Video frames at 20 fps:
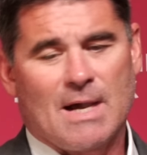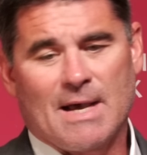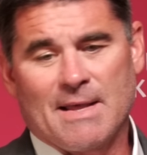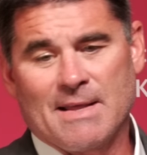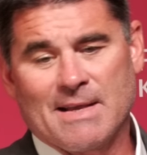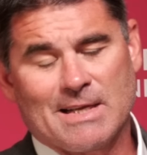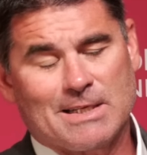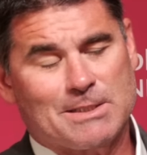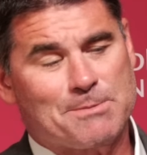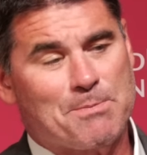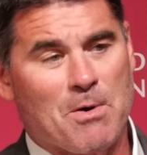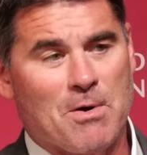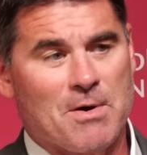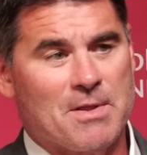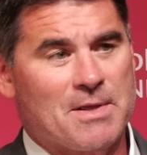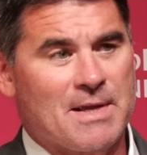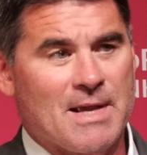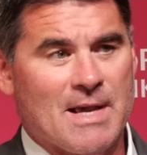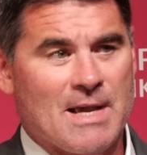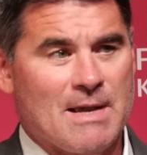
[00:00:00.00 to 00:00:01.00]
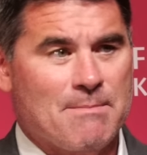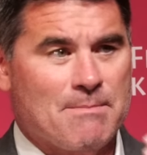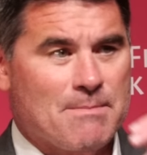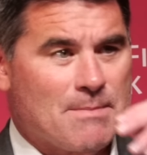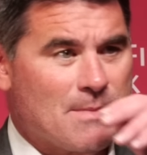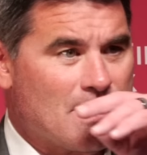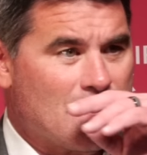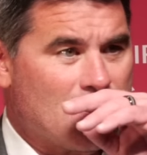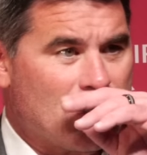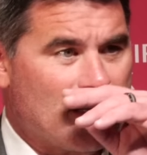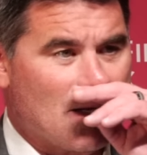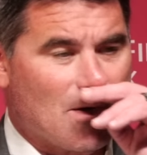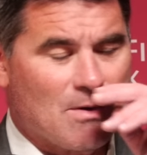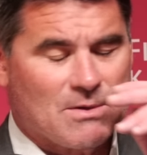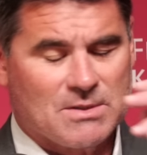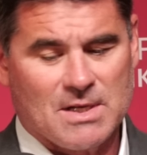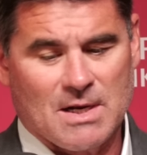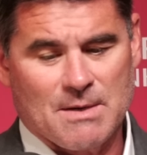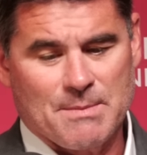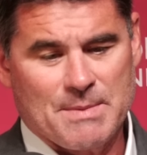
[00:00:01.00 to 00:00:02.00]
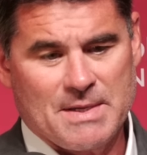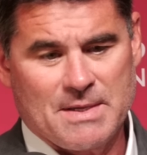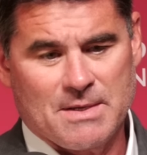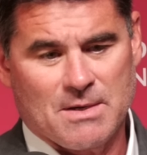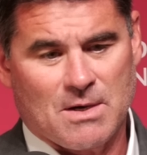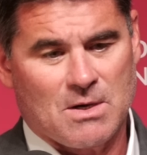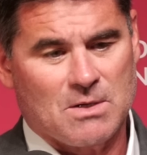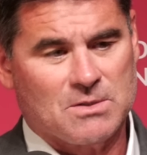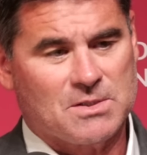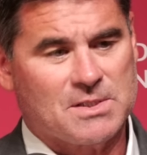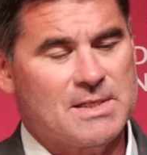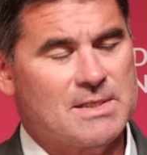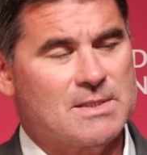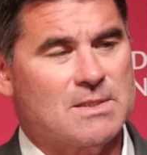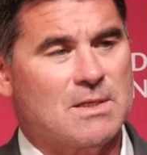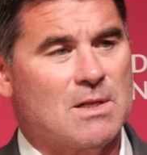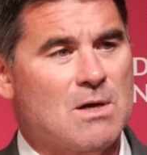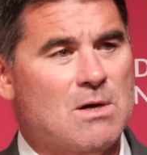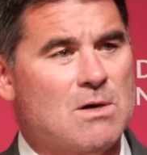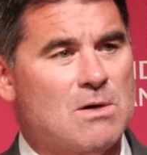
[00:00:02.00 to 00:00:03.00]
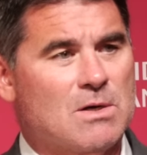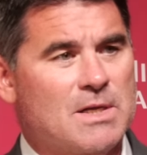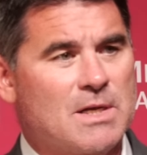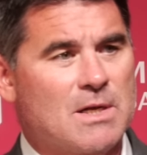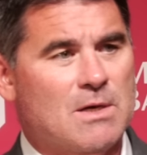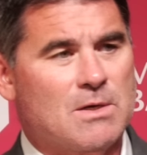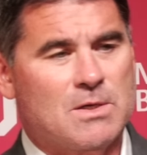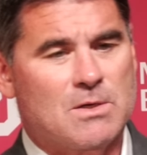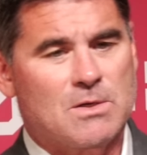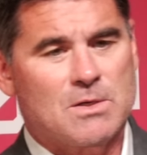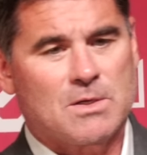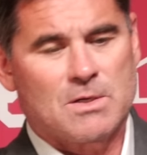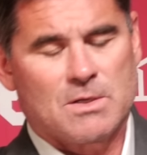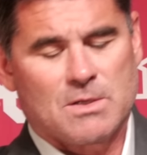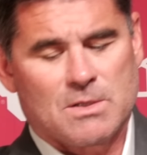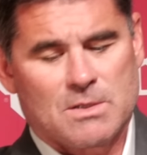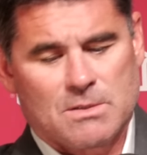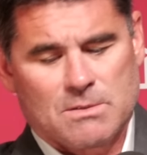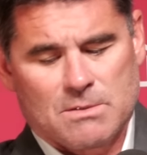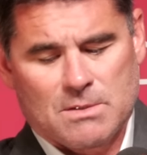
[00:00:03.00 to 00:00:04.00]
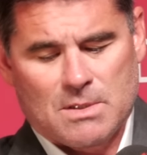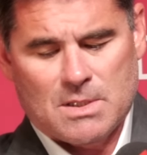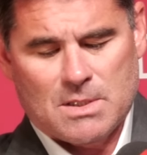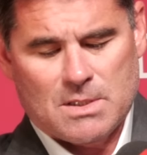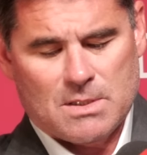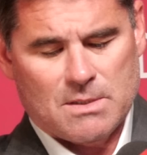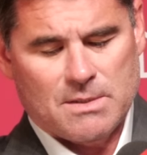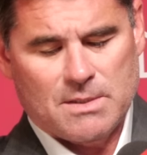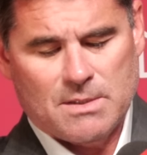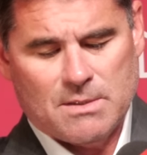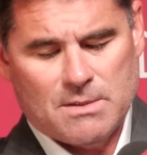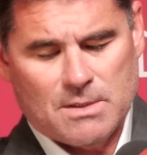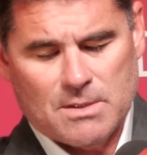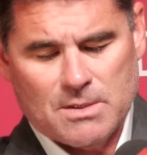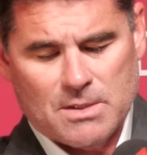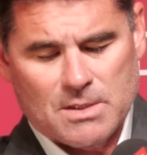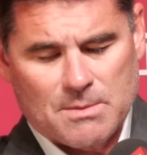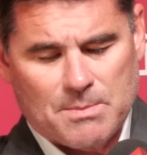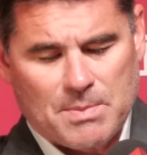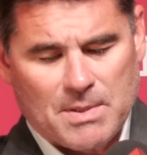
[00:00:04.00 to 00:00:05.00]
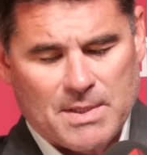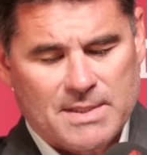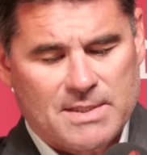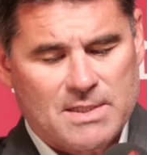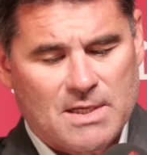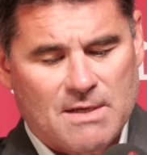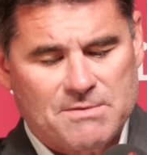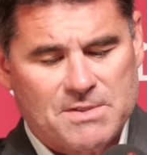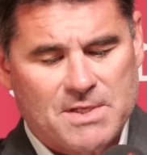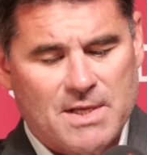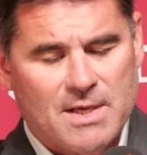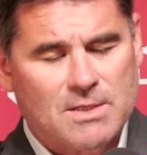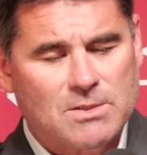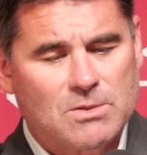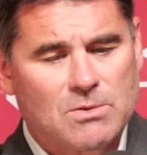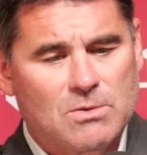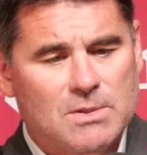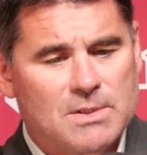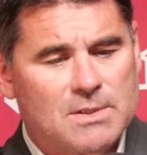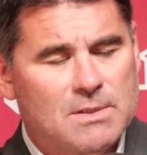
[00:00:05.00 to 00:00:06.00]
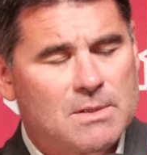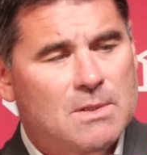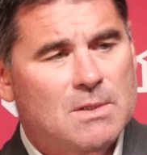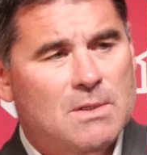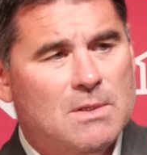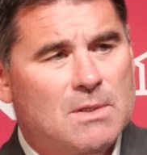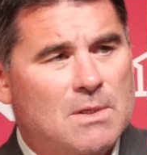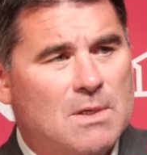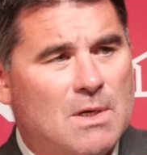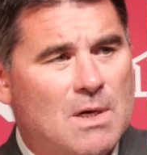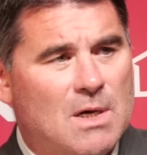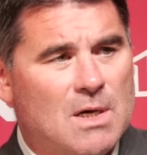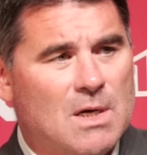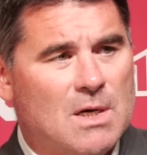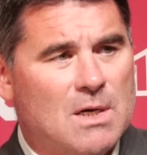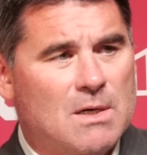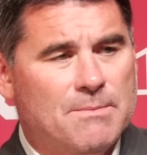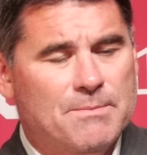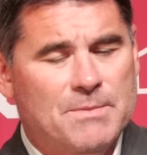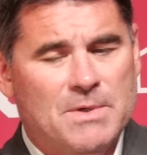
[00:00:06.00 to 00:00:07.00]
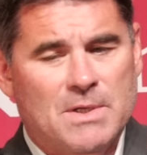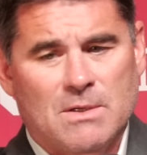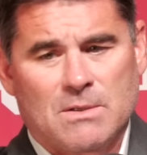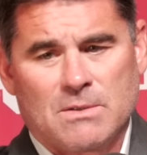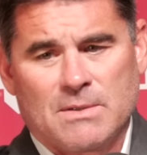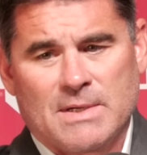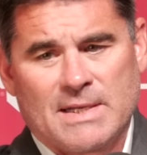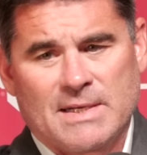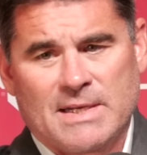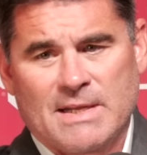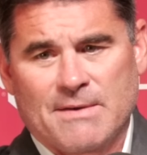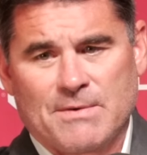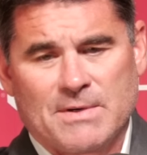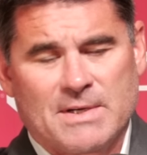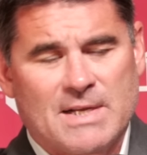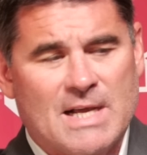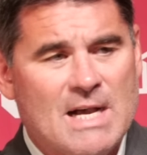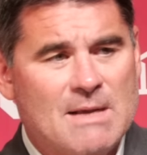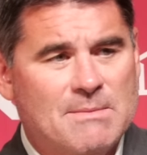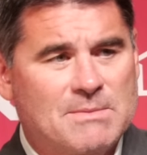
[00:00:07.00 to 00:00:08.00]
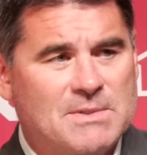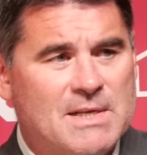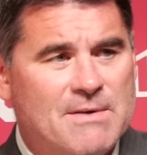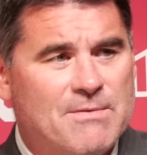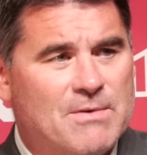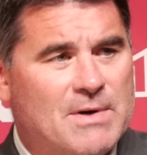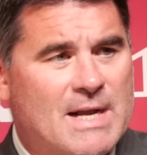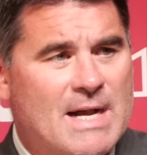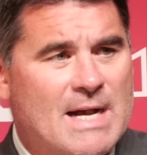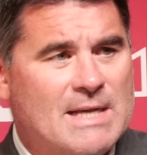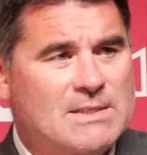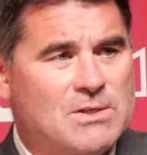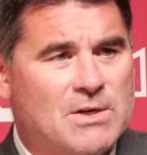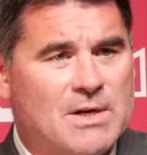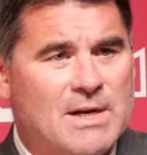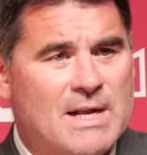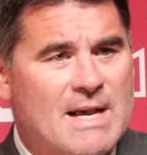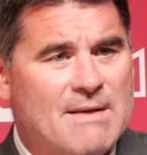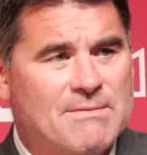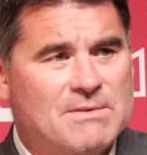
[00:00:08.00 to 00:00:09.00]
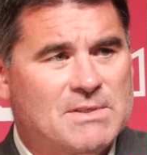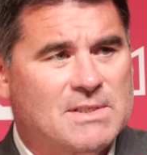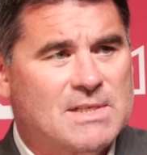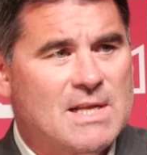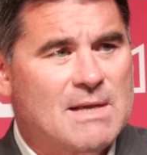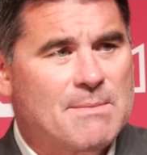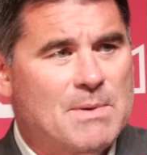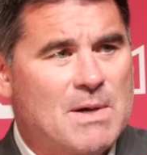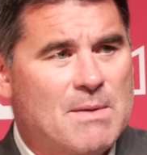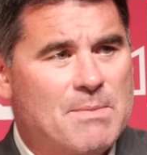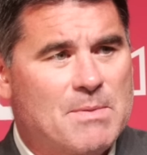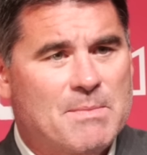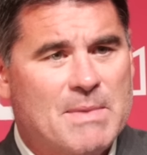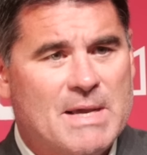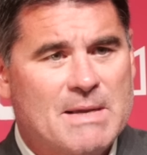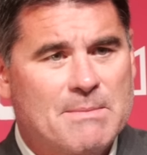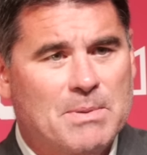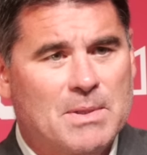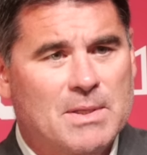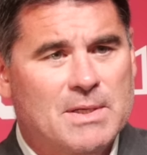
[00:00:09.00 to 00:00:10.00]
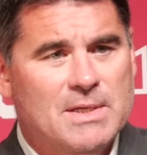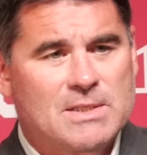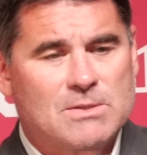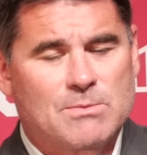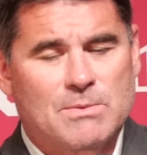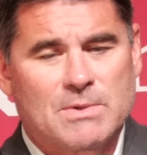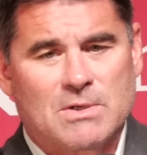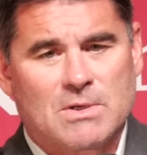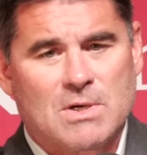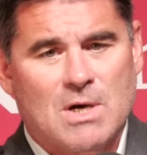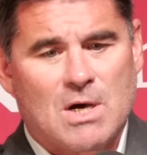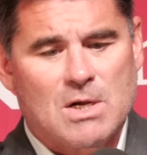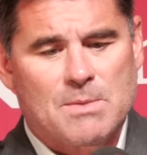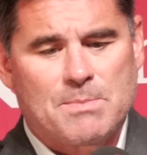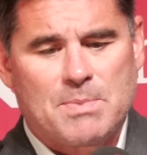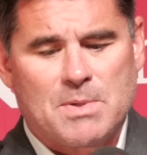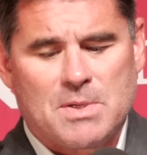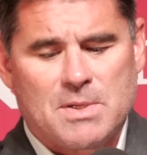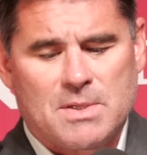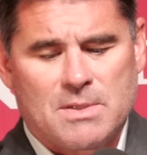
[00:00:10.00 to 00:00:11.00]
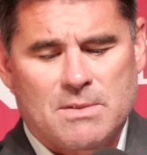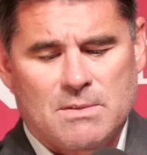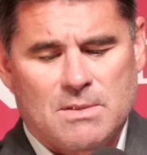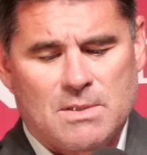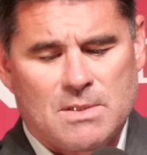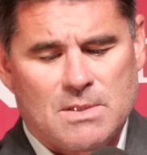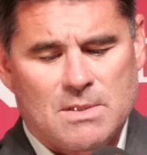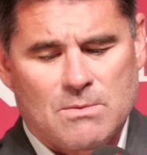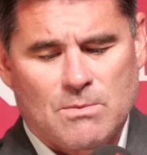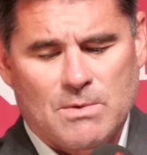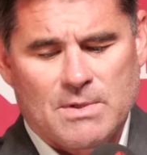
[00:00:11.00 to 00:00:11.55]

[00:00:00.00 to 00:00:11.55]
I think that's part of the game. You know, it's going to be all season long. You know, you're going to play a tough schedule, and you know, at different times, different guys are going to have to step up and make plays when they're called upon.